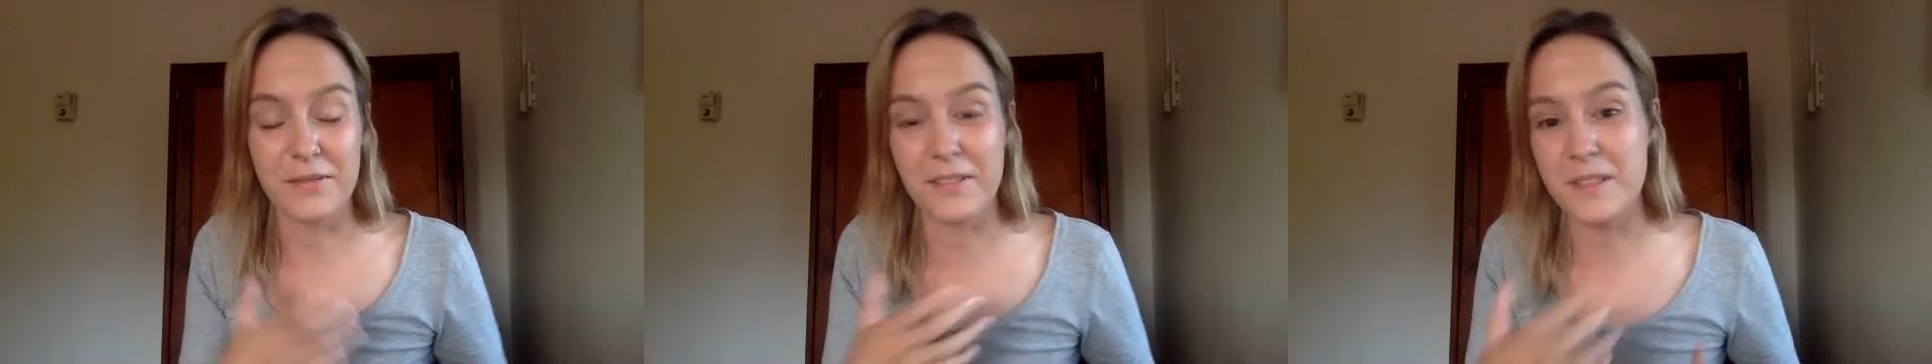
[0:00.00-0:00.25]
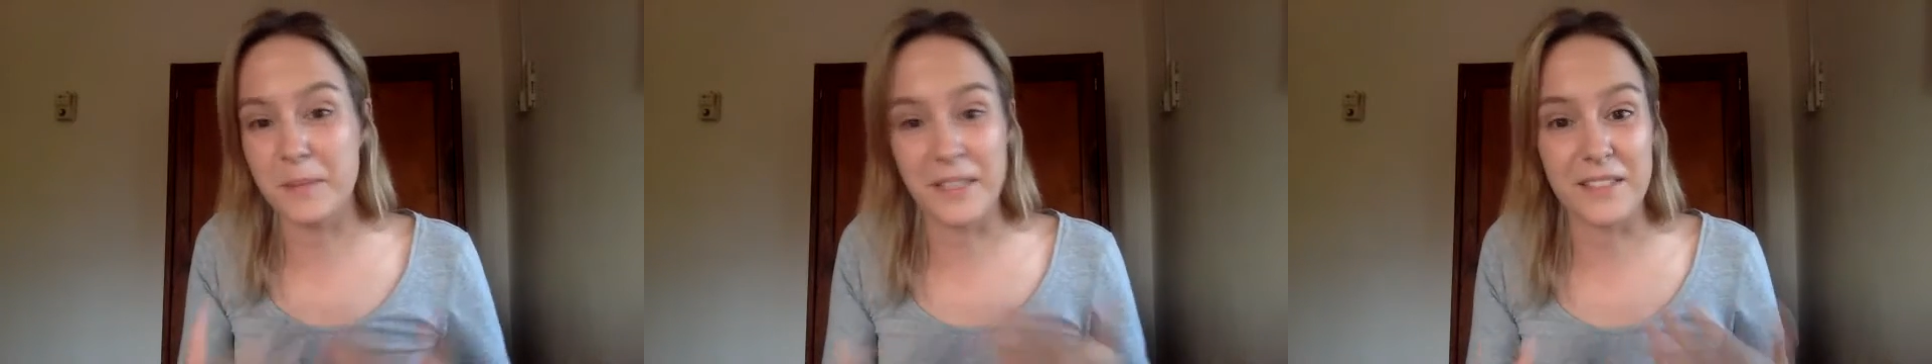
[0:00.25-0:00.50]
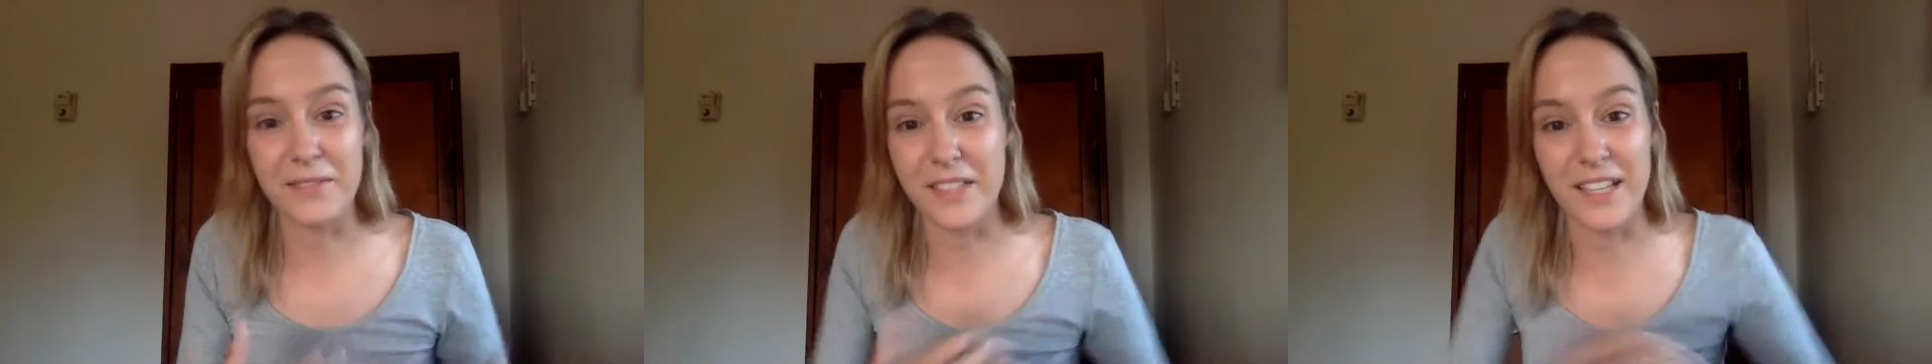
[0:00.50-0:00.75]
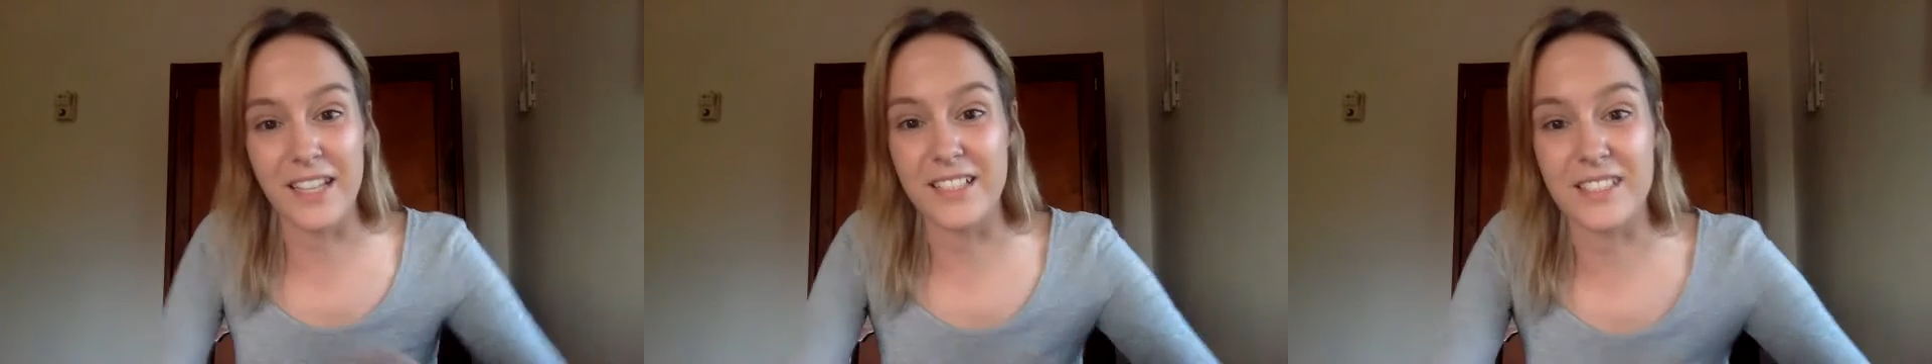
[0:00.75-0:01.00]

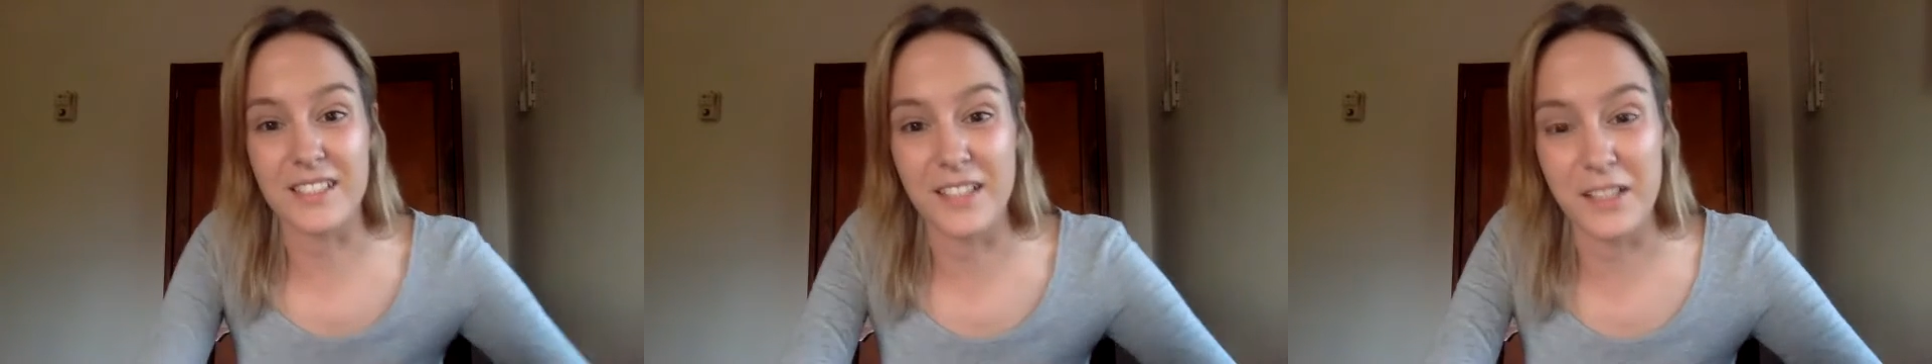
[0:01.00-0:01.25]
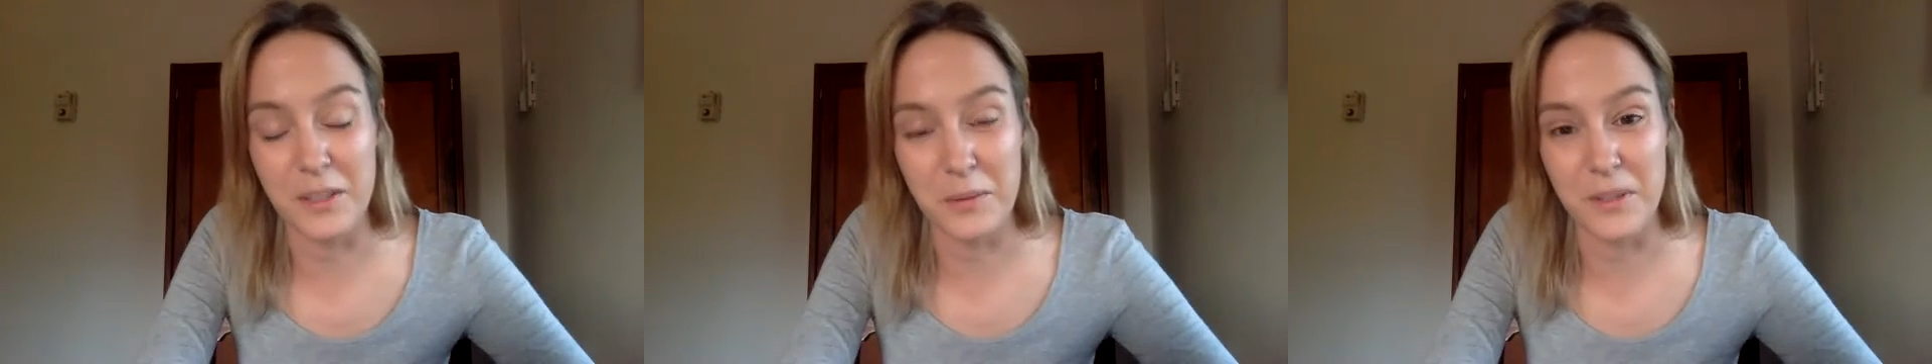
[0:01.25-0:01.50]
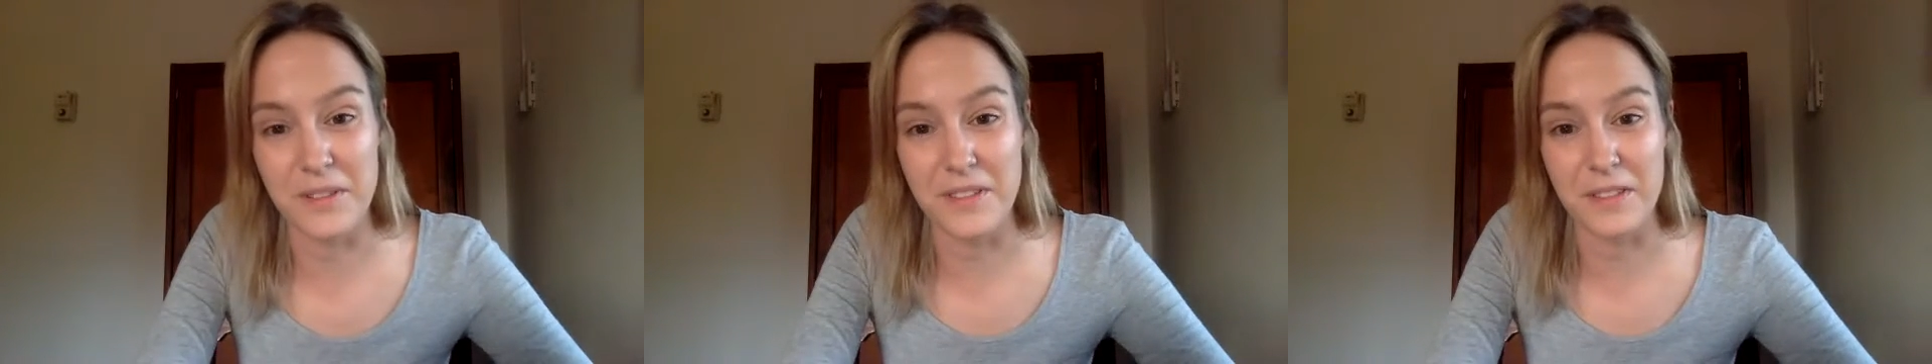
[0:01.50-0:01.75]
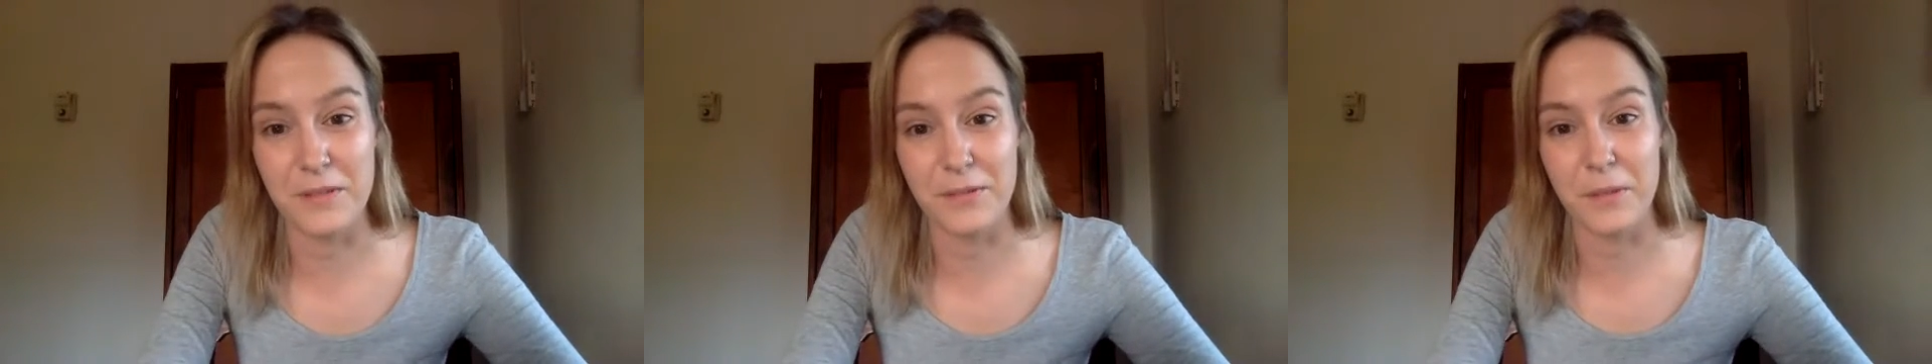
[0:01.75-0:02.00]
specification that you wanted
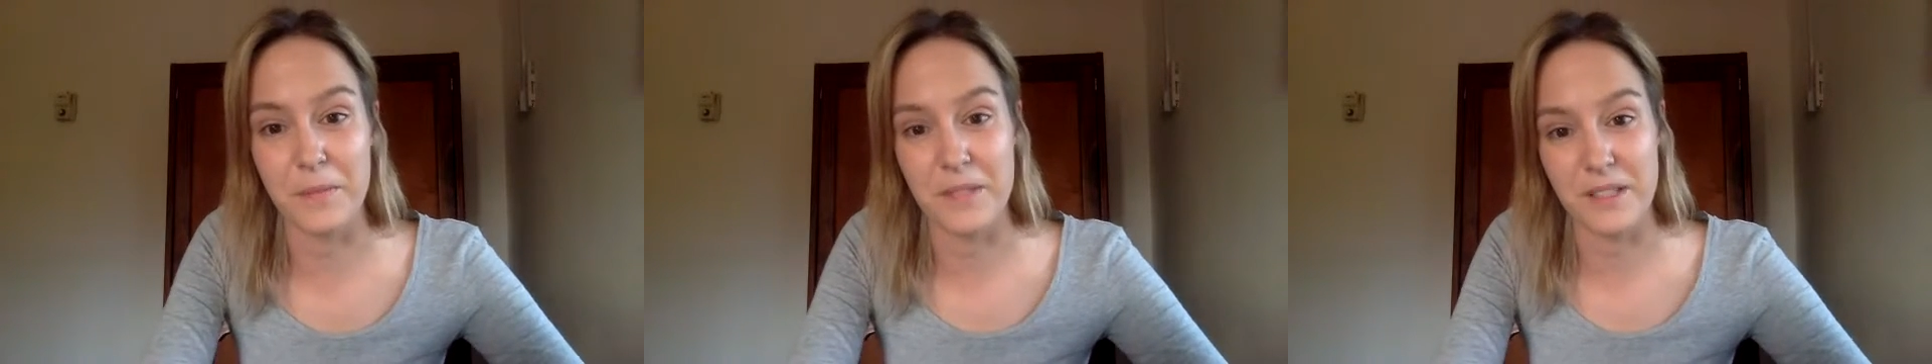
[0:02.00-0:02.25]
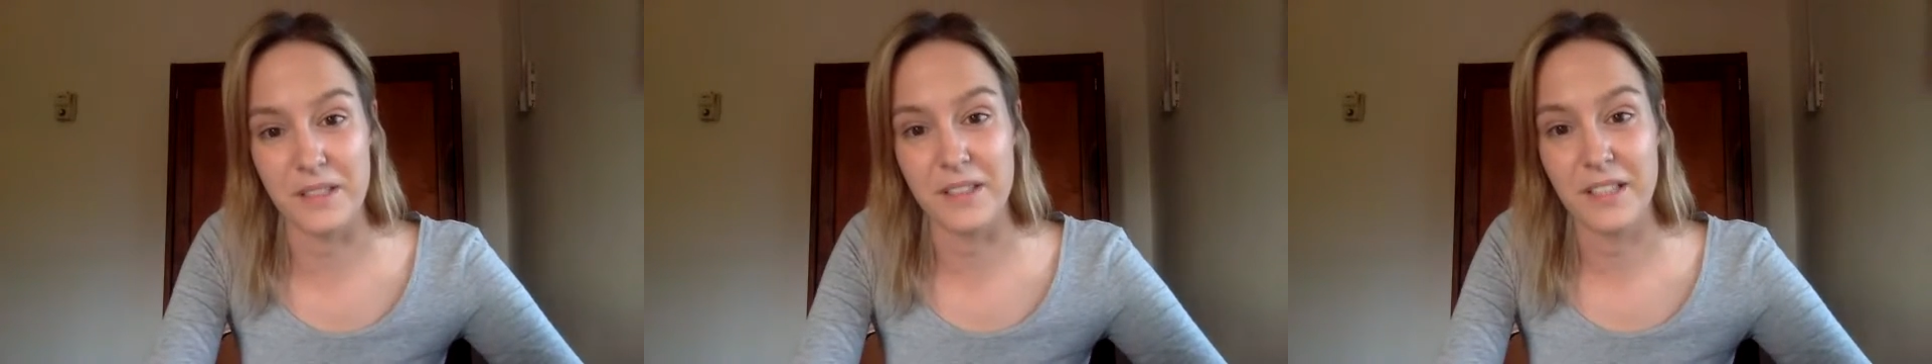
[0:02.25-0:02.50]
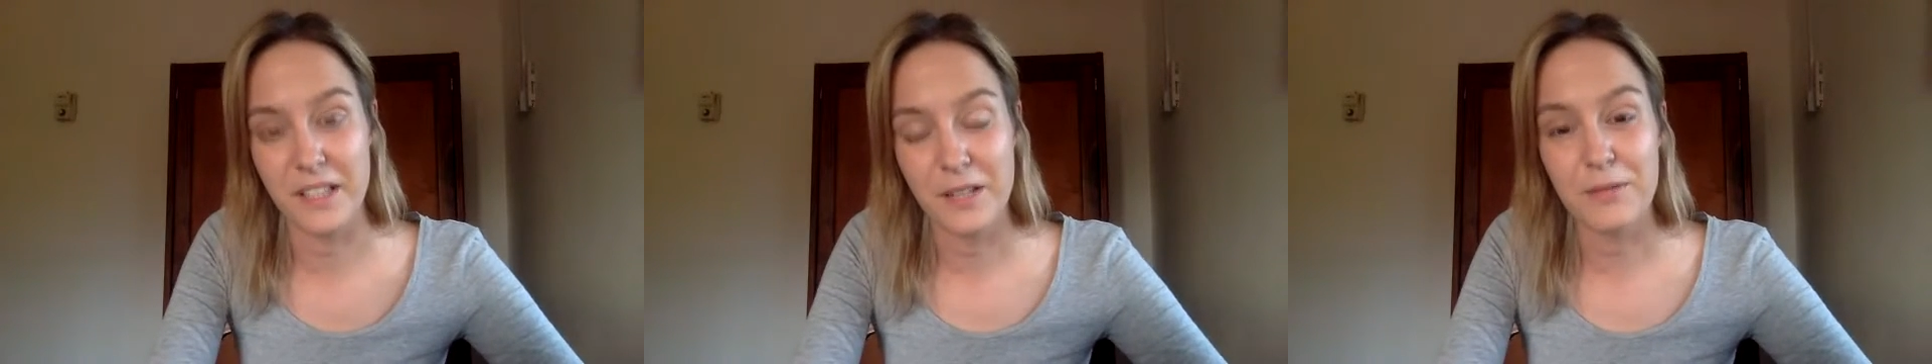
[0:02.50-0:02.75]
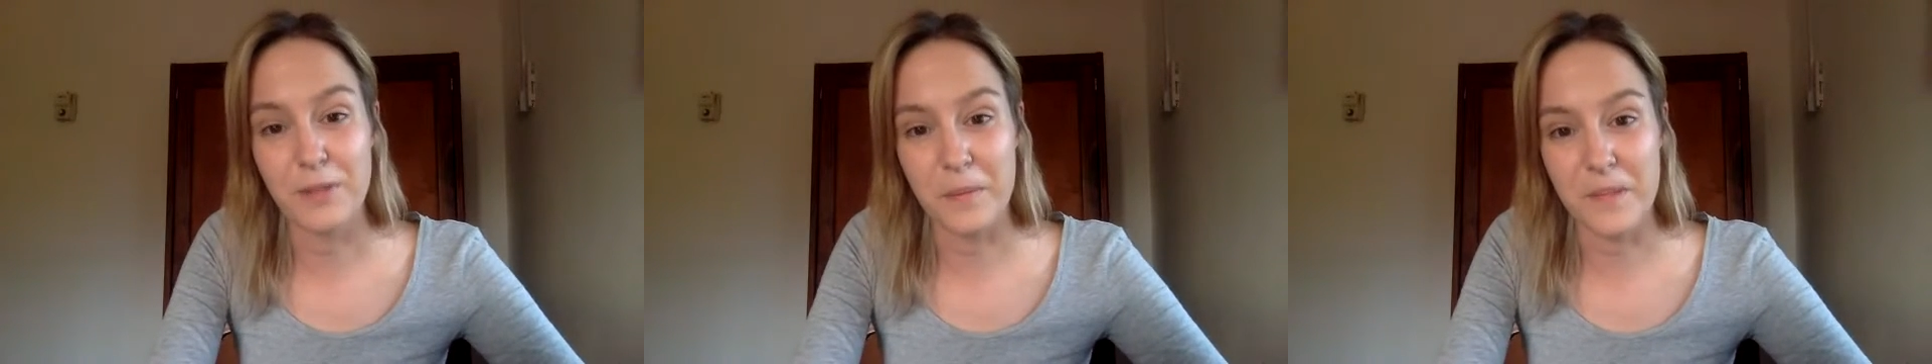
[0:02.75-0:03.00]
from the
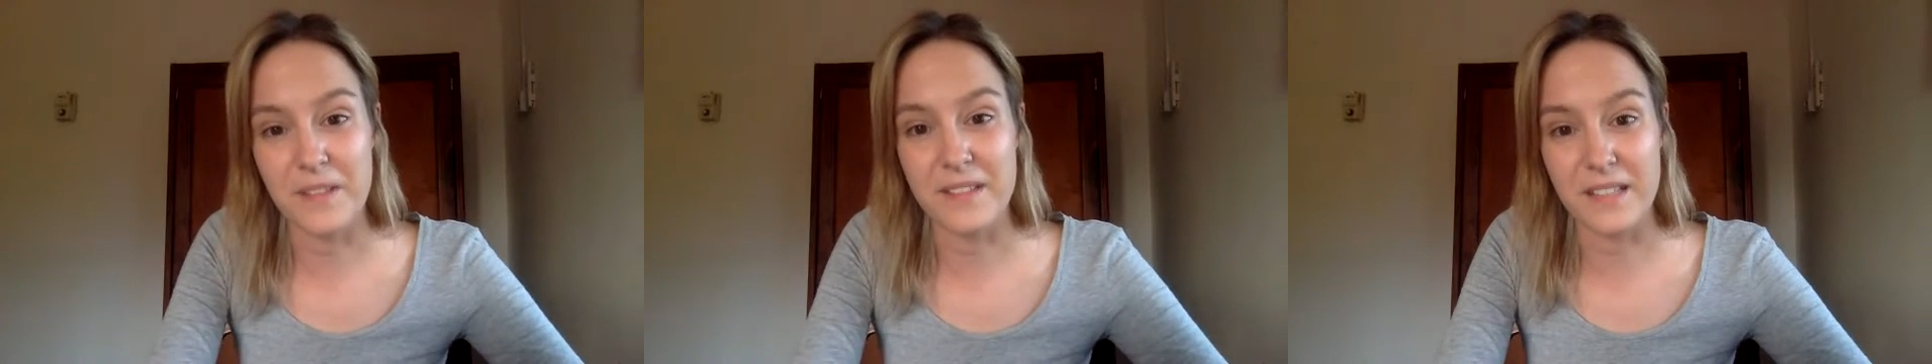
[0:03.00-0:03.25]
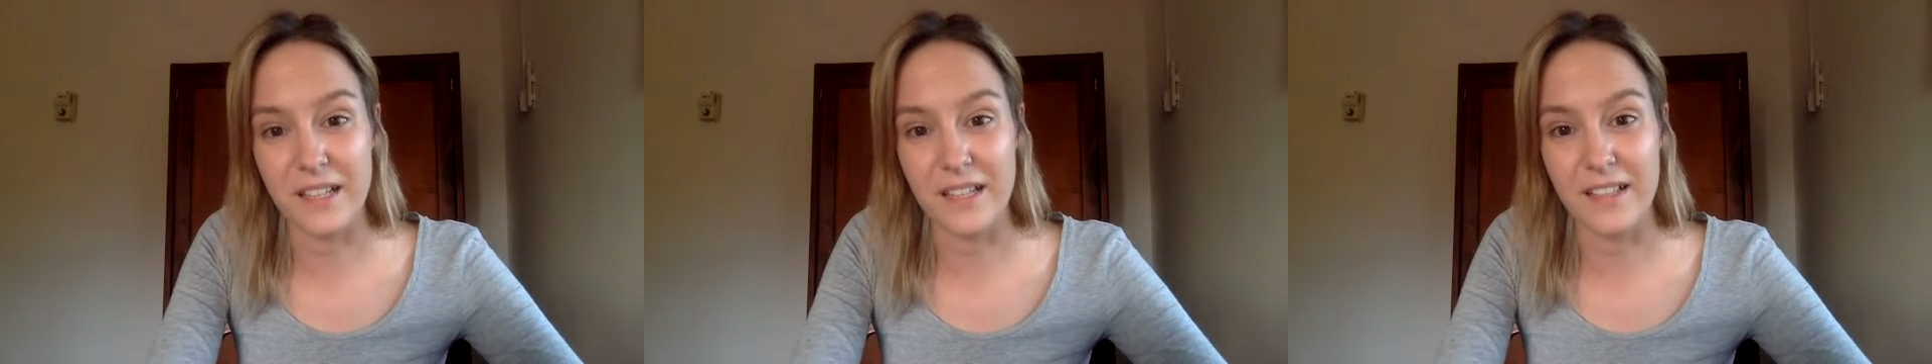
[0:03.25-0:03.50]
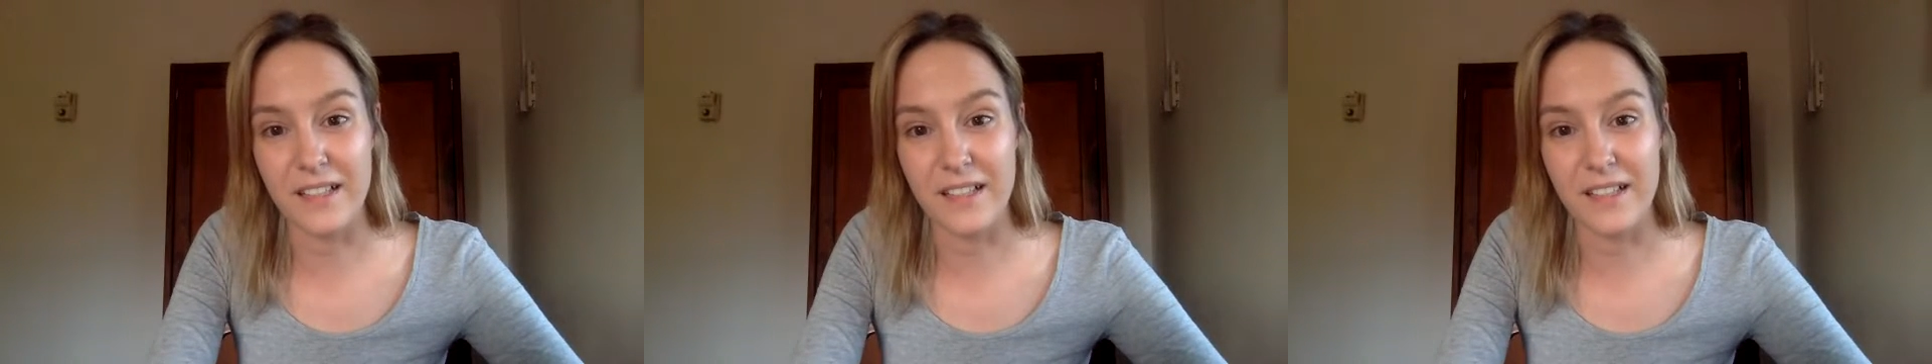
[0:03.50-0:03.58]
start.